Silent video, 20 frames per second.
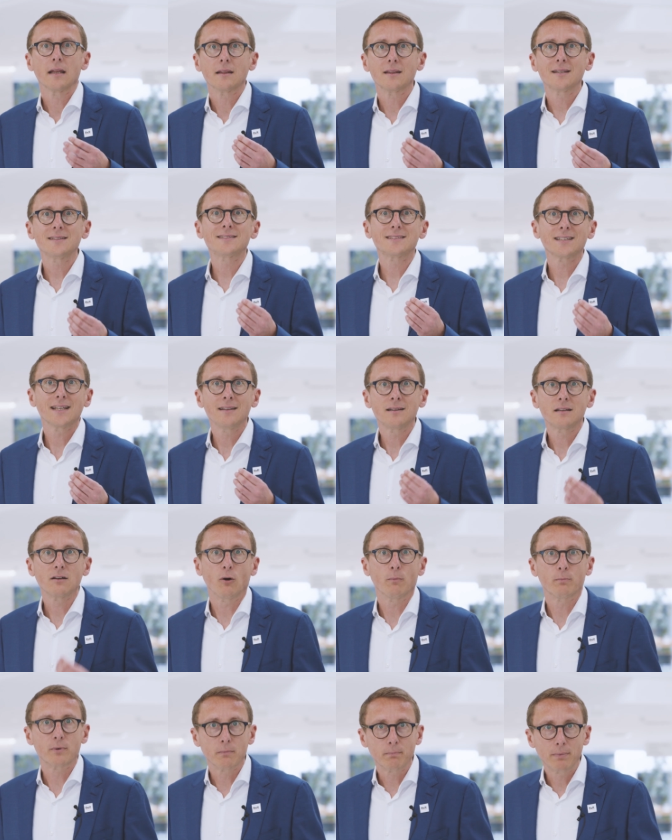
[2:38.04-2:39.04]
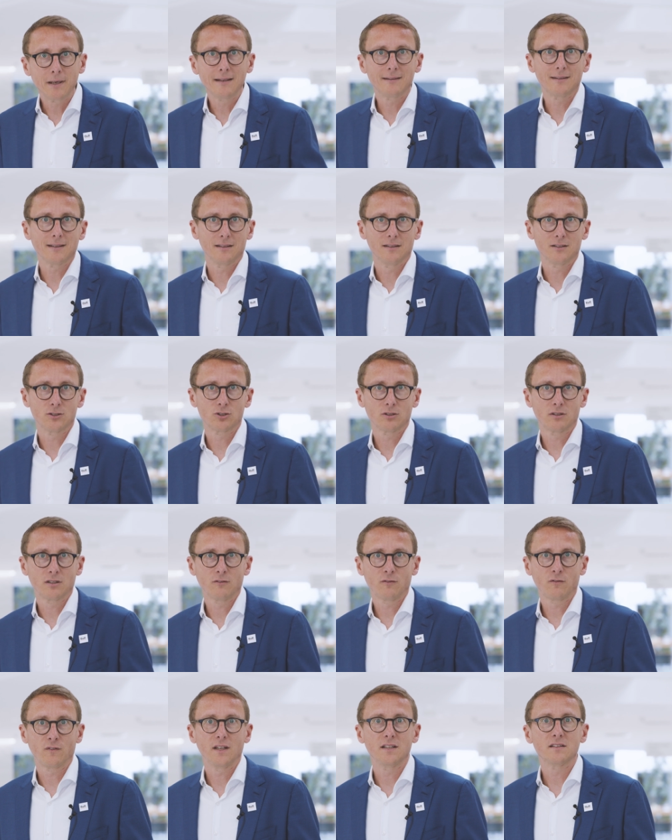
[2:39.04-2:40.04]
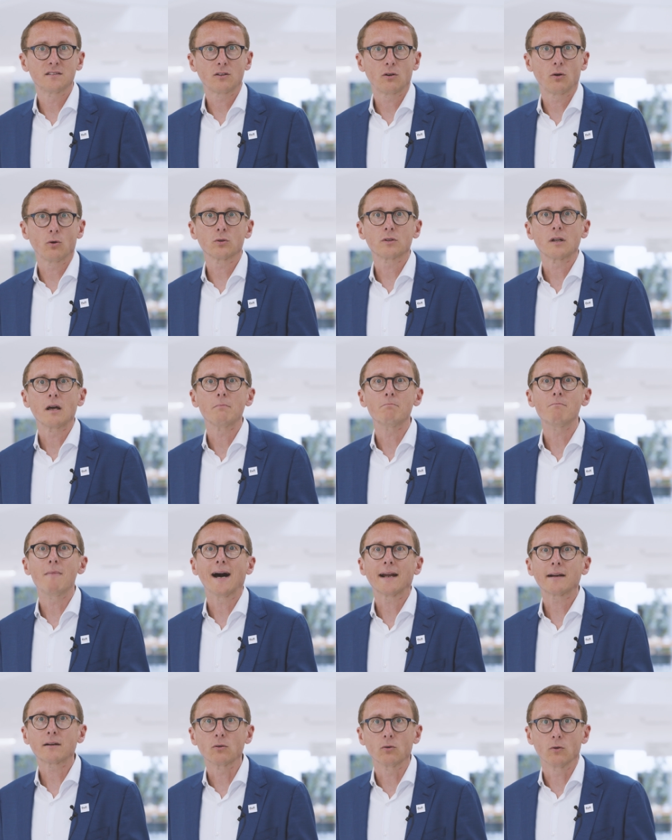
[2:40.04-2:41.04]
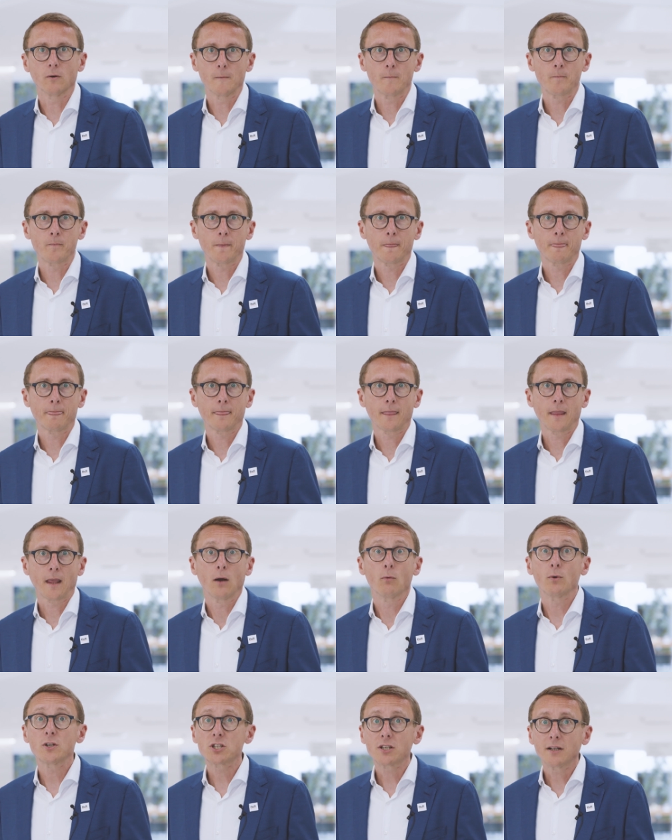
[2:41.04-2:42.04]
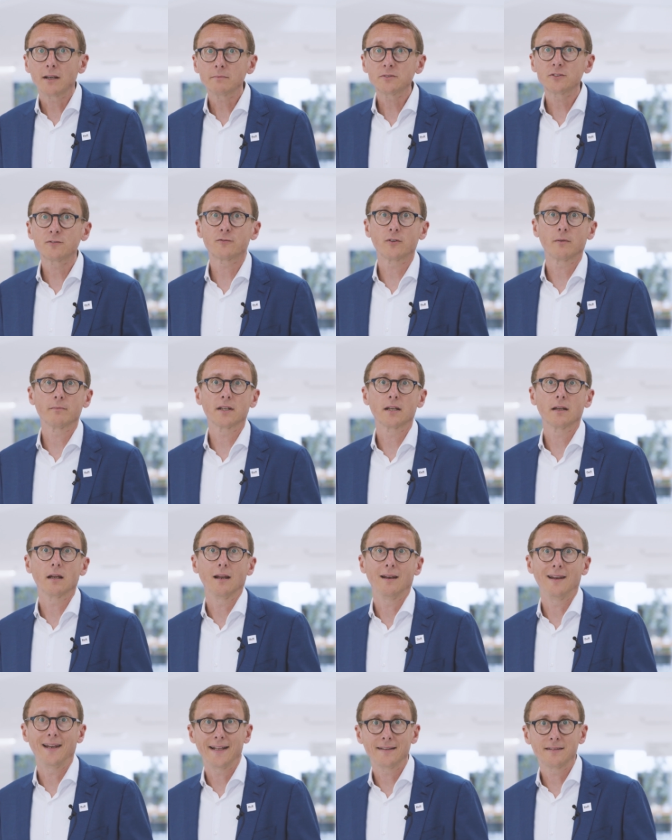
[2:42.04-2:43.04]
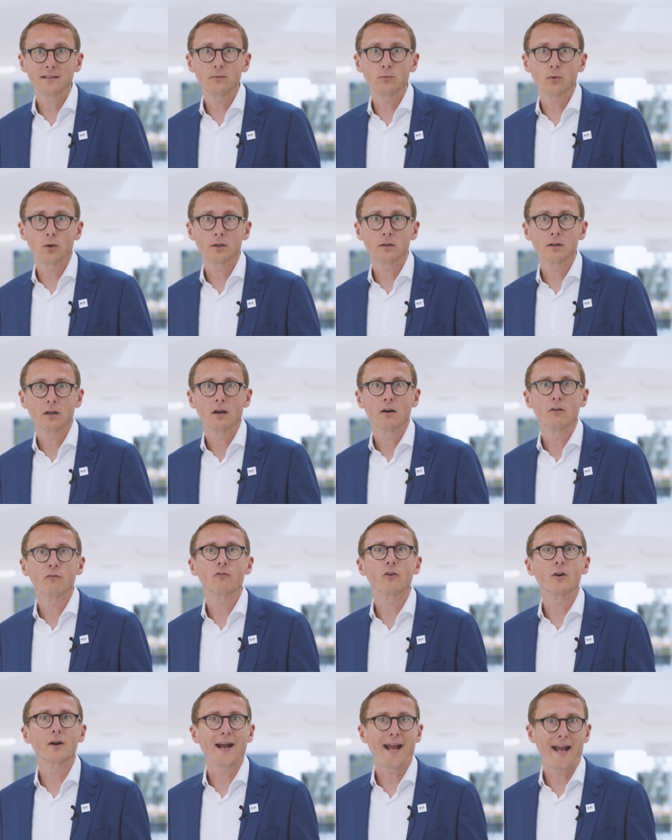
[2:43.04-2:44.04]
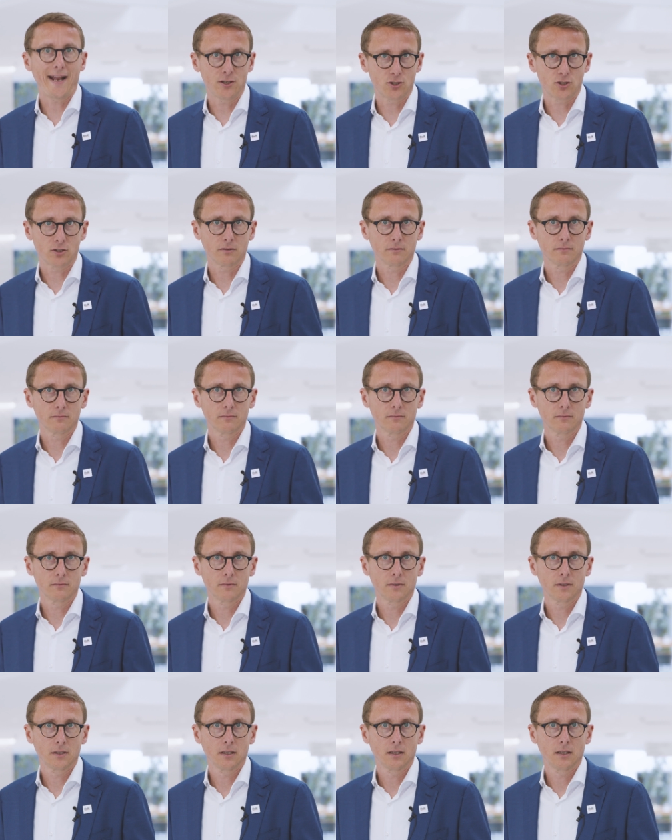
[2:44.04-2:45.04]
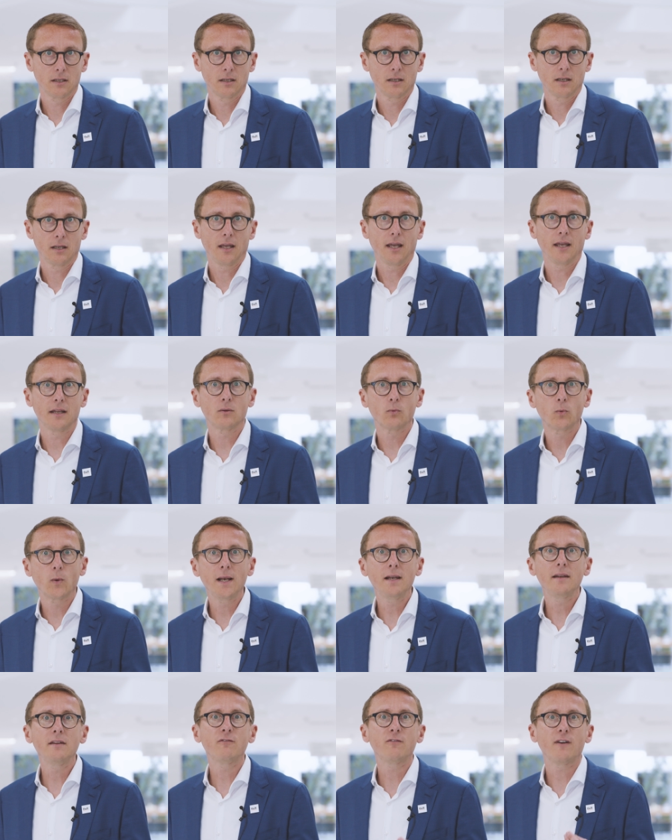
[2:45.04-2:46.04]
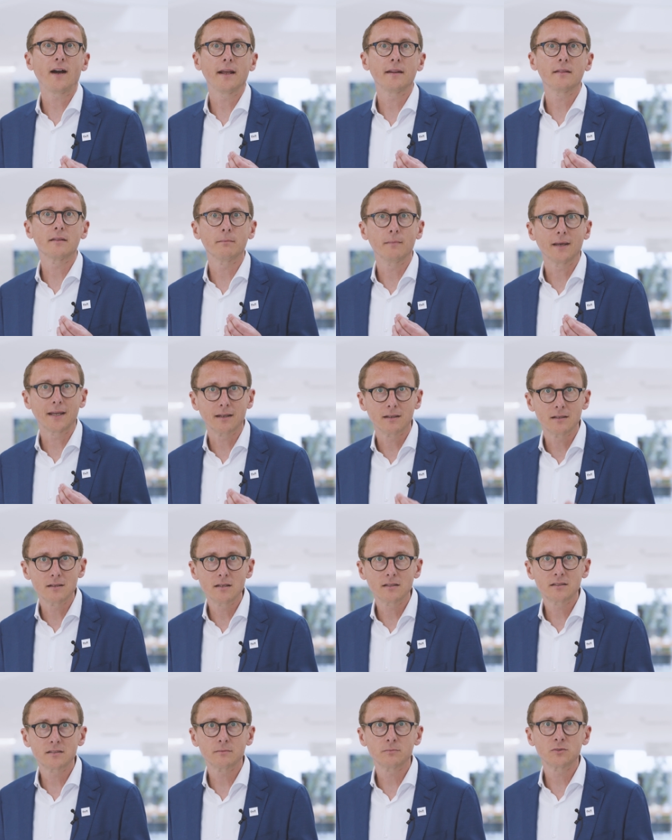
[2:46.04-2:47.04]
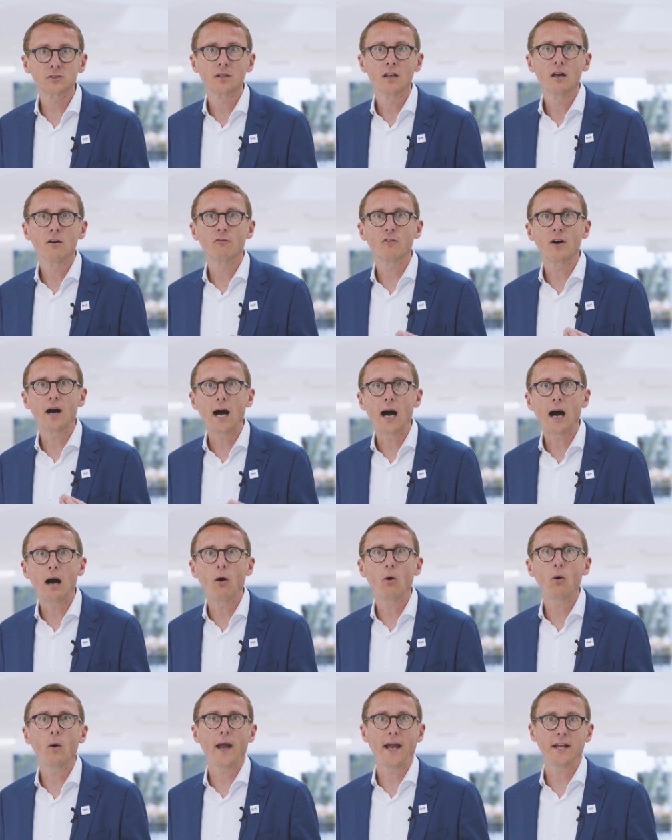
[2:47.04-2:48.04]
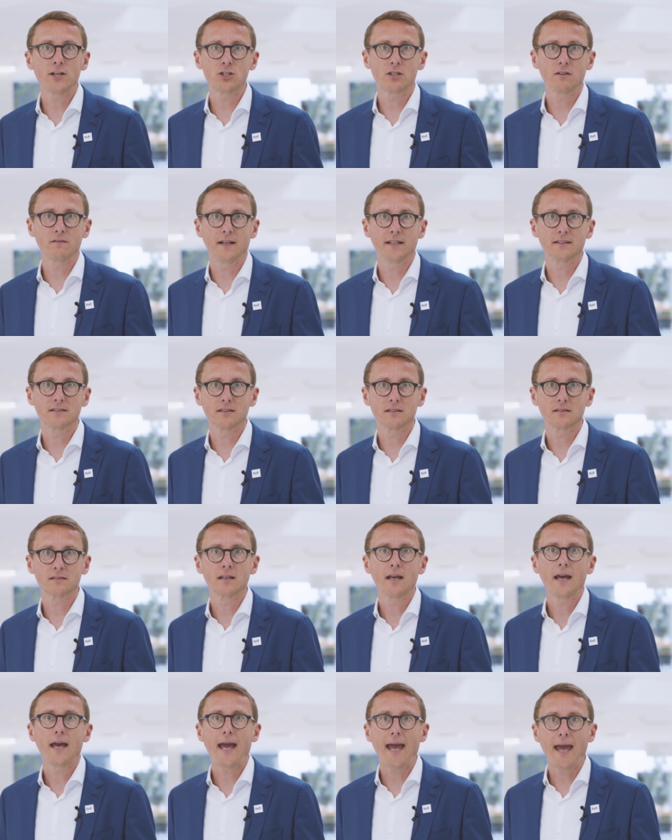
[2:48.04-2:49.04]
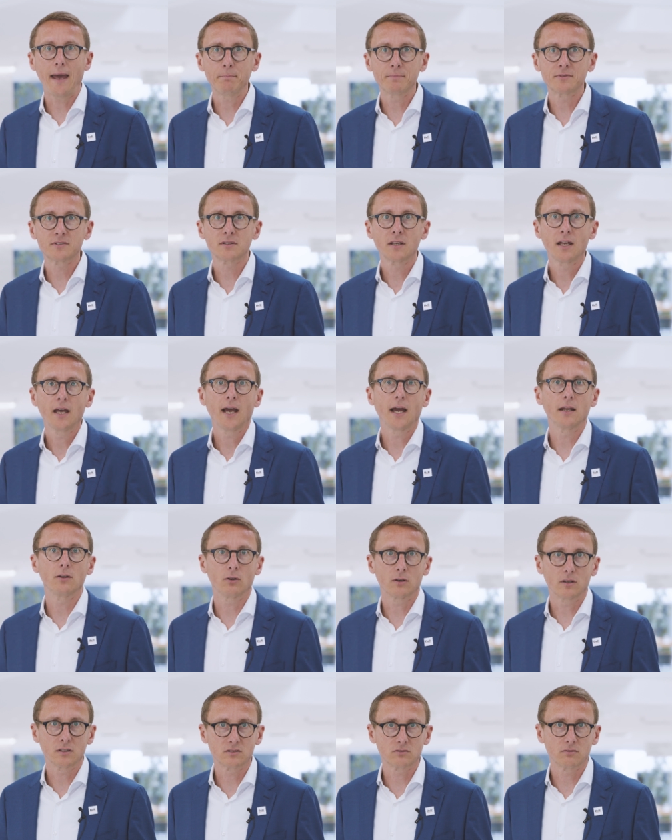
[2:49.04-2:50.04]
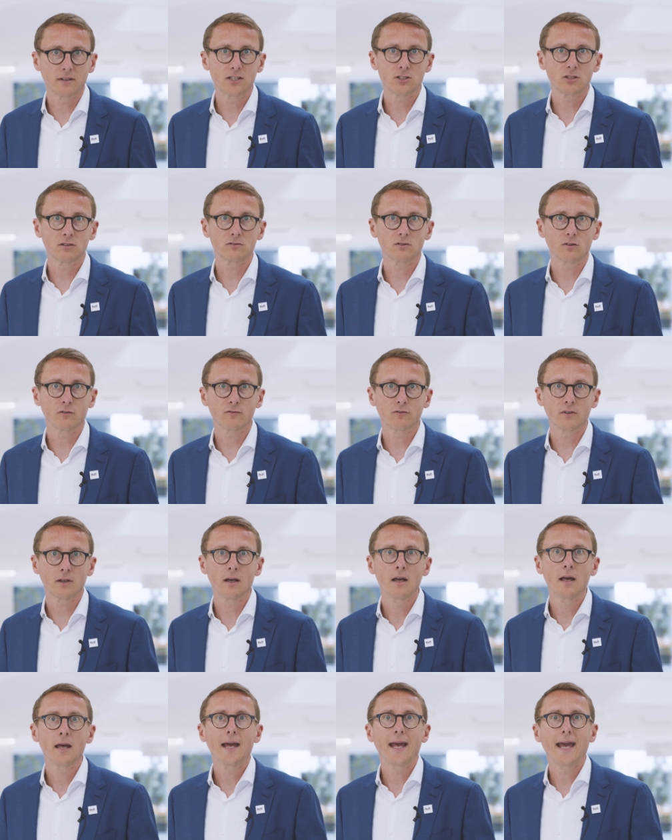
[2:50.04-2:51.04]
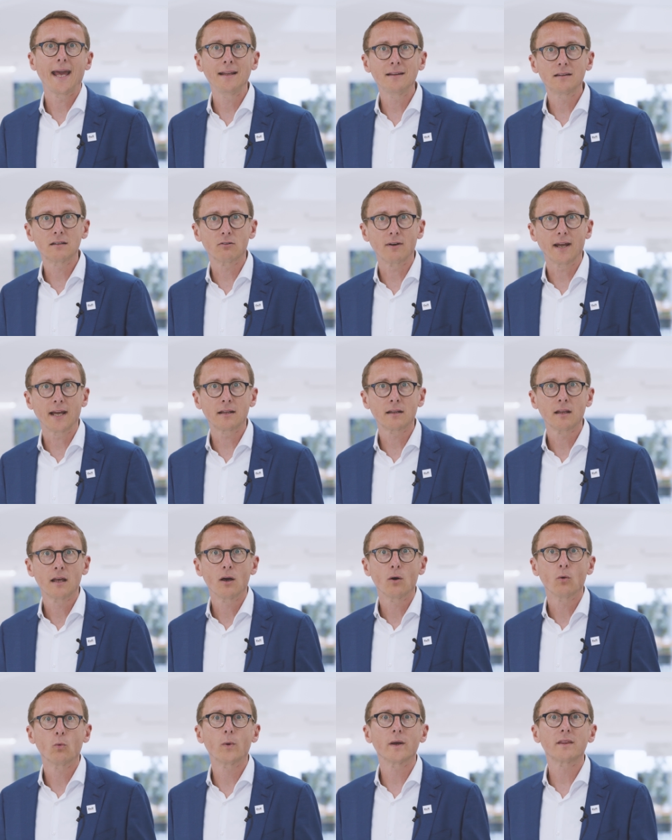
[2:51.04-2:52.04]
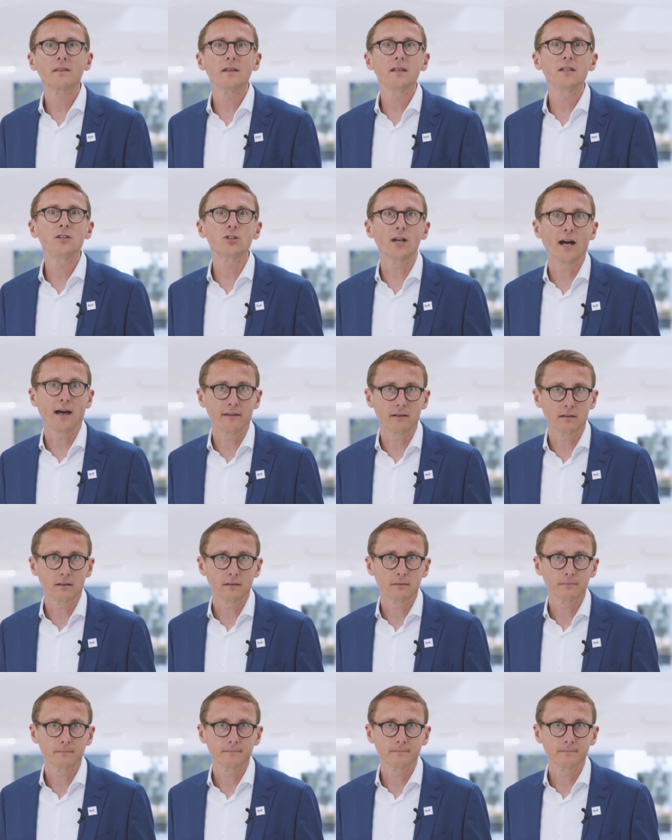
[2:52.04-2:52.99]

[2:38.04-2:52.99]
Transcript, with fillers: This interoperability initiative is called Margo, which comes from the Latin word for edge. It will define the mechanisms for how edge devices, apps and orchestration software interact with each other.